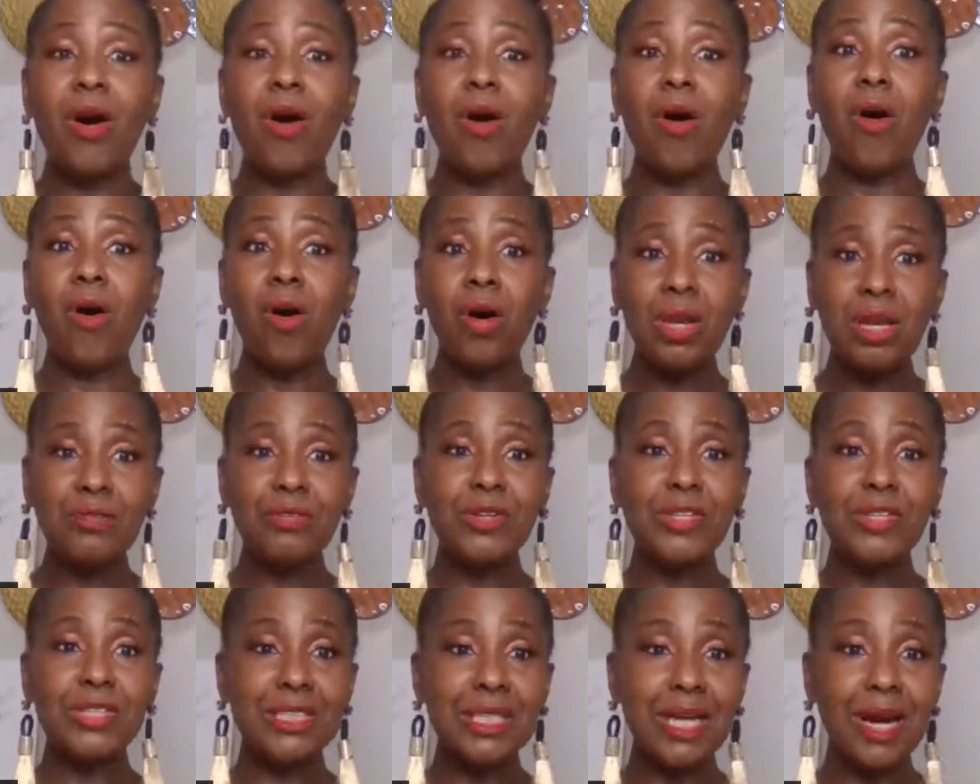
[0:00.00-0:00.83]
All of
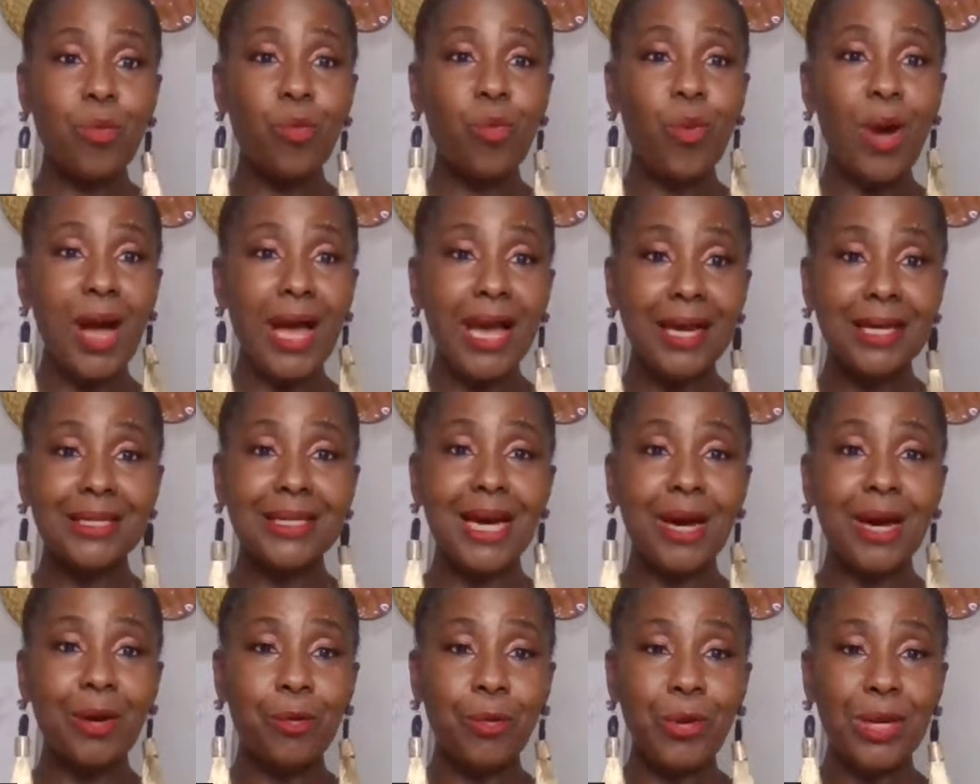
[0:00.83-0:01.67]
us are wired
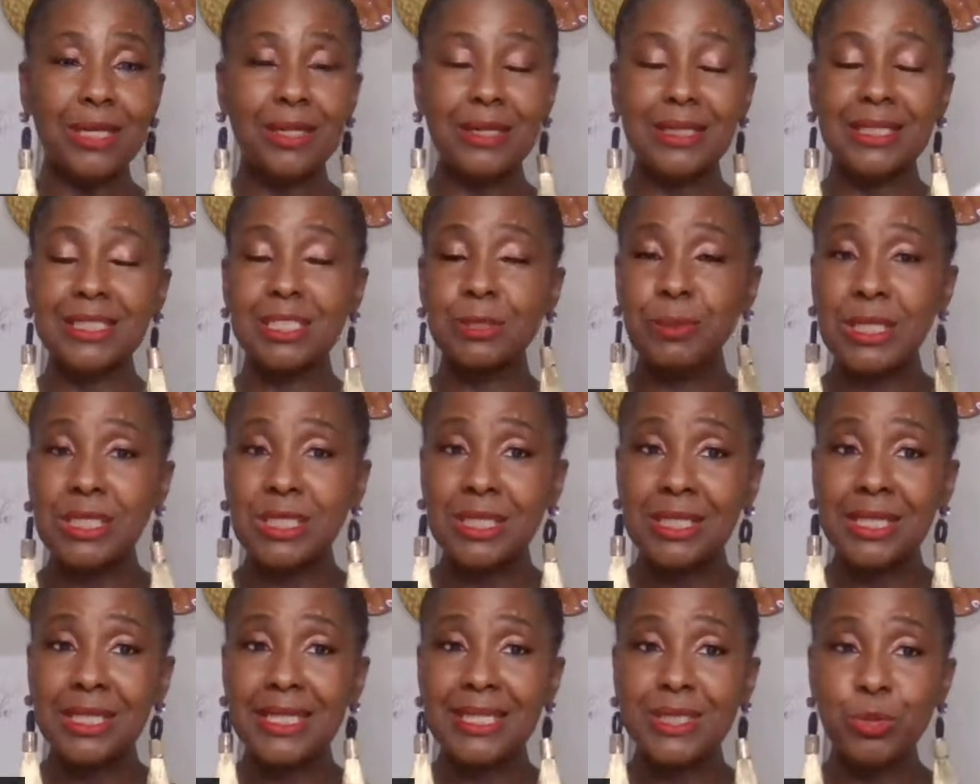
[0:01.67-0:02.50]
that way,
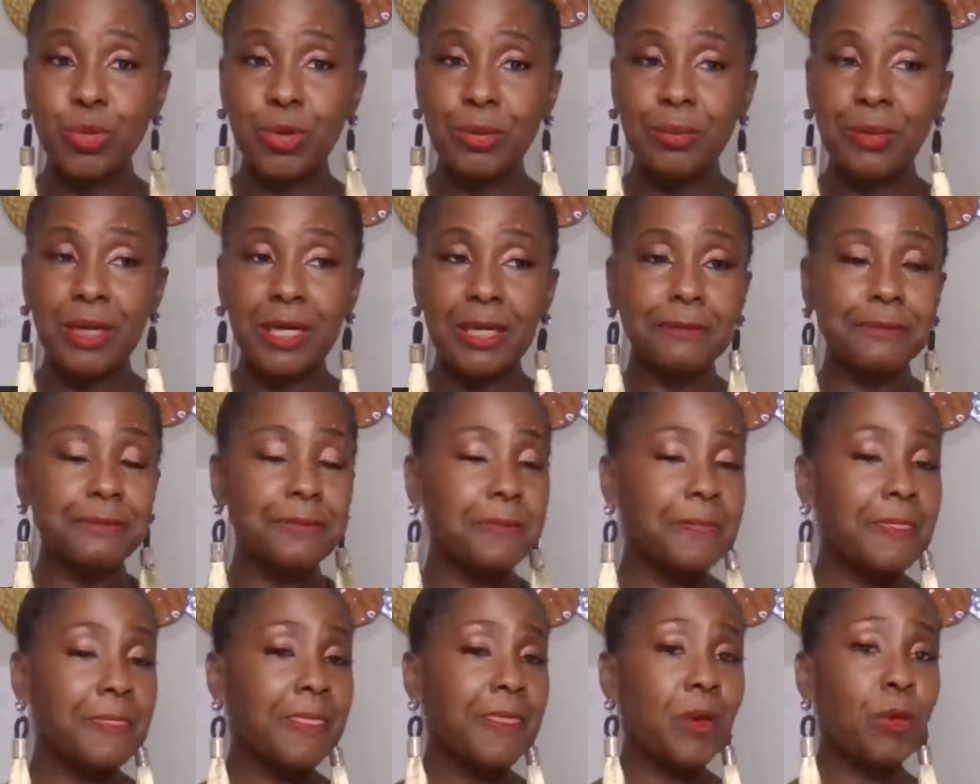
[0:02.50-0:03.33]
especially as women.
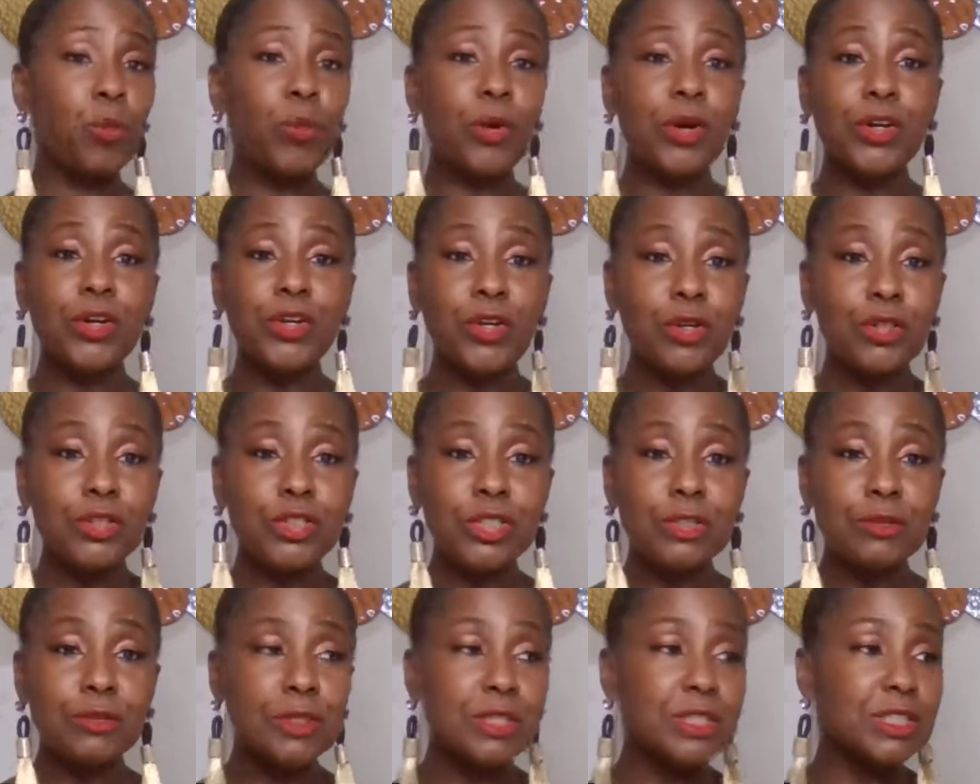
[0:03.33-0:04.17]
We're
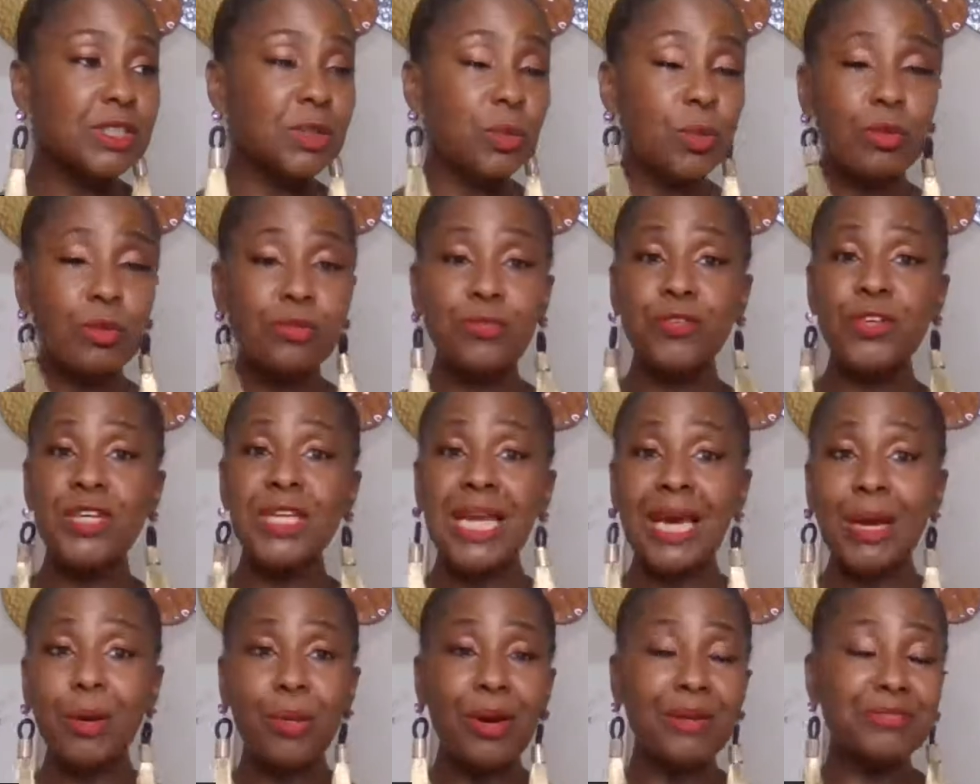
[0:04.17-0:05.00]
nurturers, so we feel
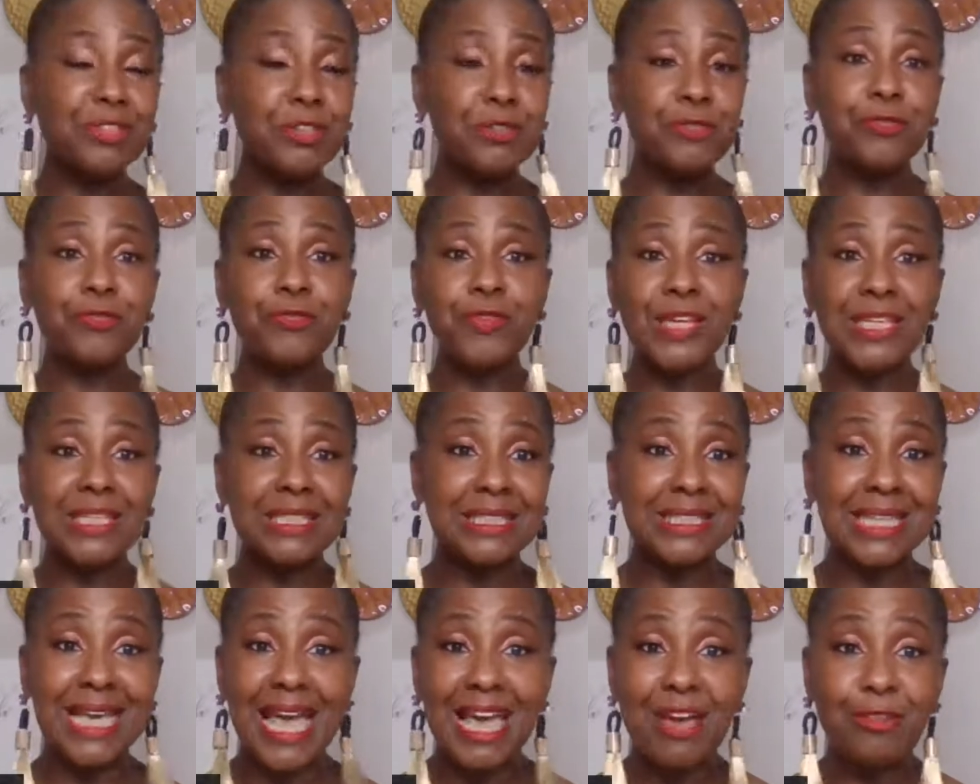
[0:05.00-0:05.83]
like we have to
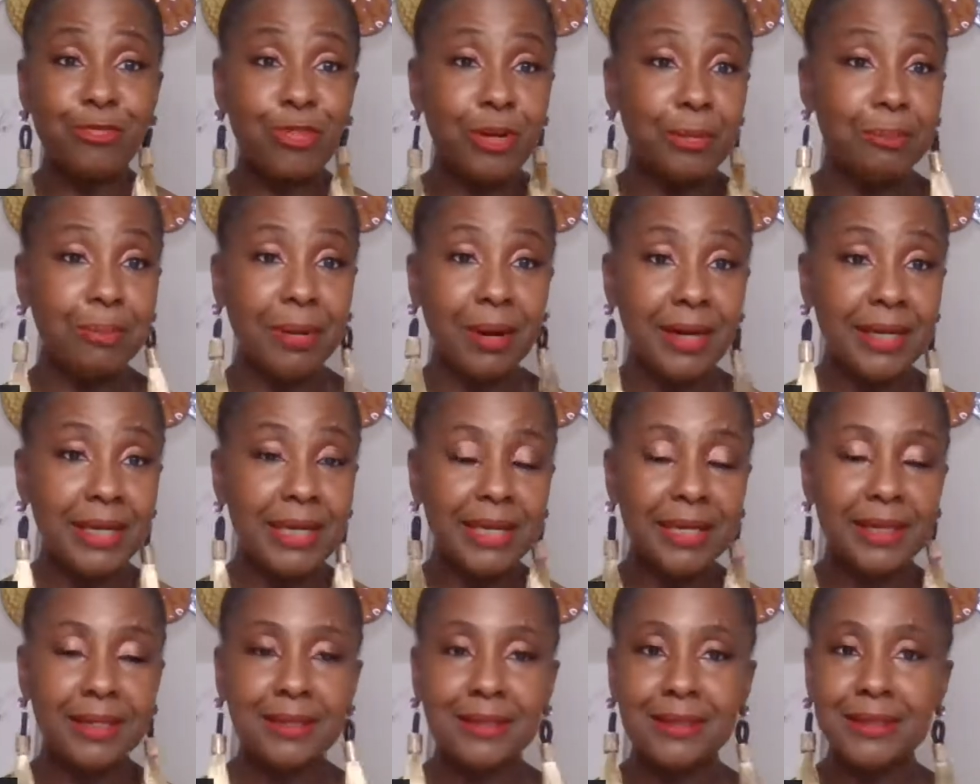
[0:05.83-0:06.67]
fix
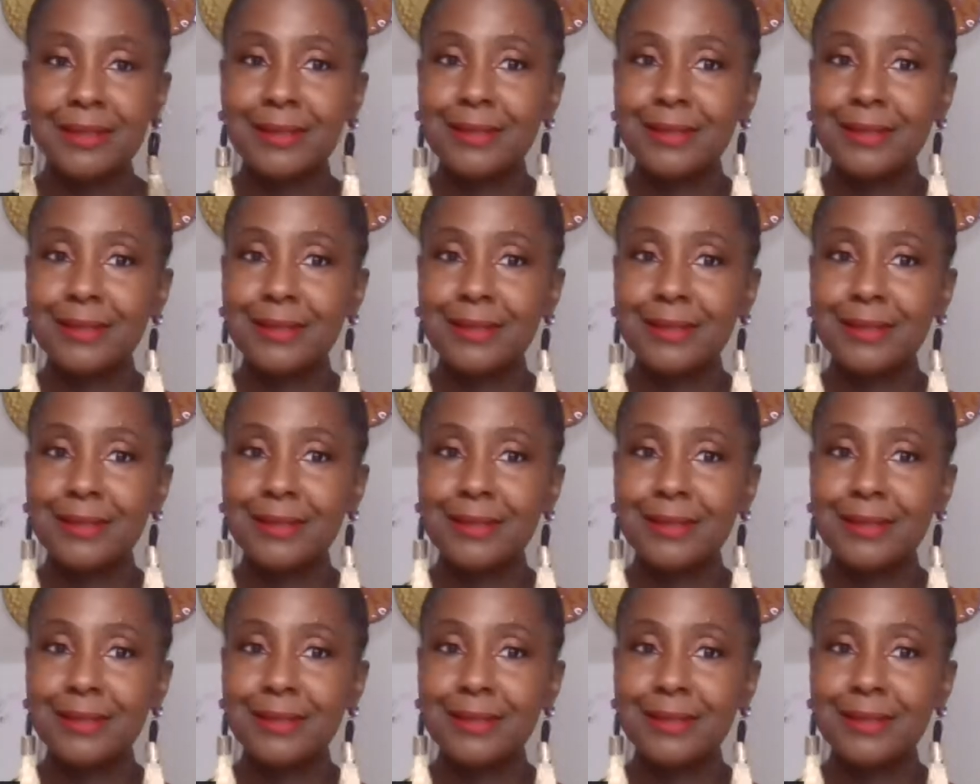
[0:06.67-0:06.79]
everybody.